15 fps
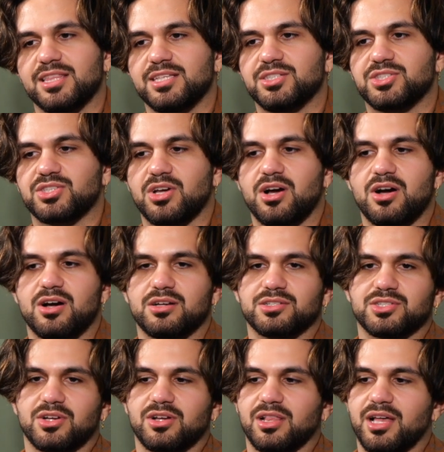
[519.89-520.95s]
and these
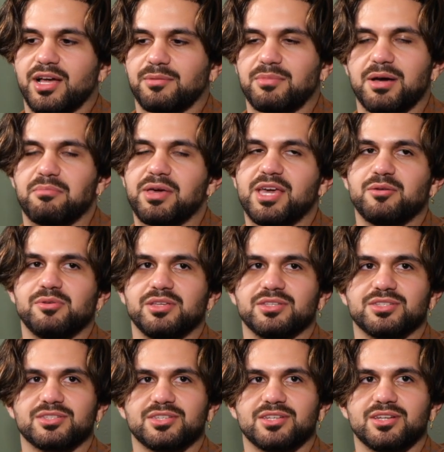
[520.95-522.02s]
songs are like my
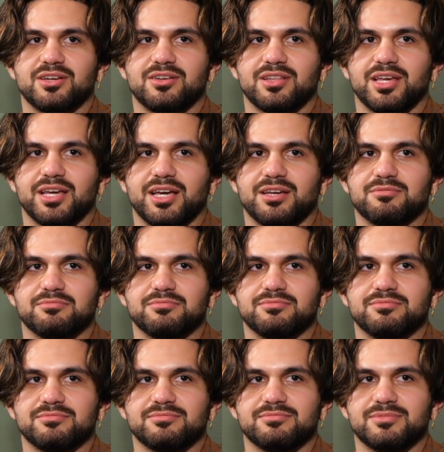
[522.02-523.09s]
babies. You know, like I'm
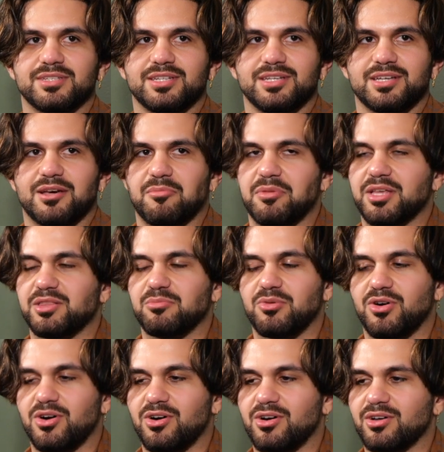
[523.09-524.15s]
made them
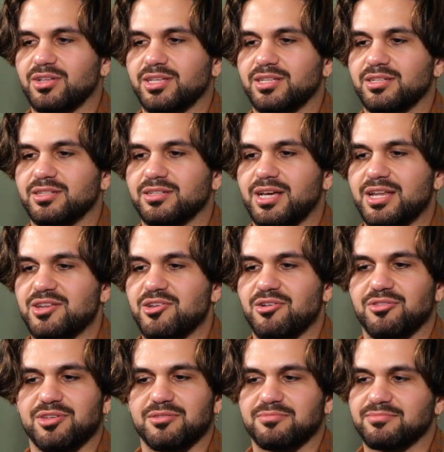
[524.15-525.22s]
all, and I
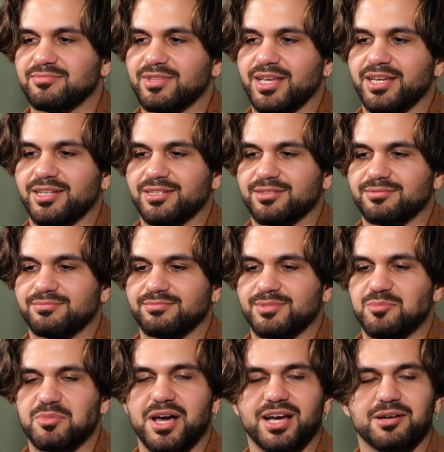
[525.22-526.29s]
know them like
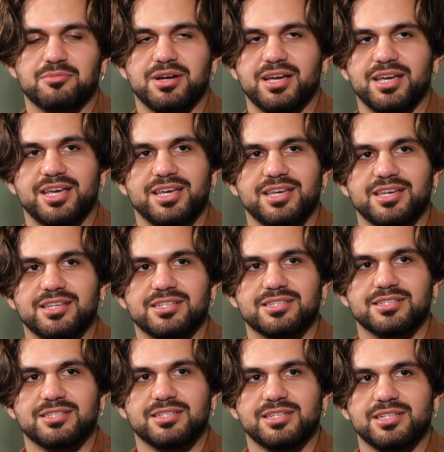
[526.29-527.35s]
the back of my hand,
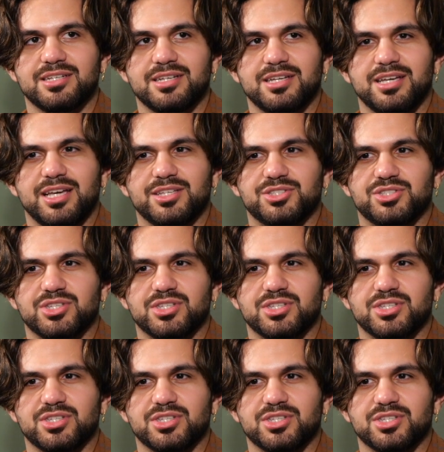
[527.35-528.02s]
and it's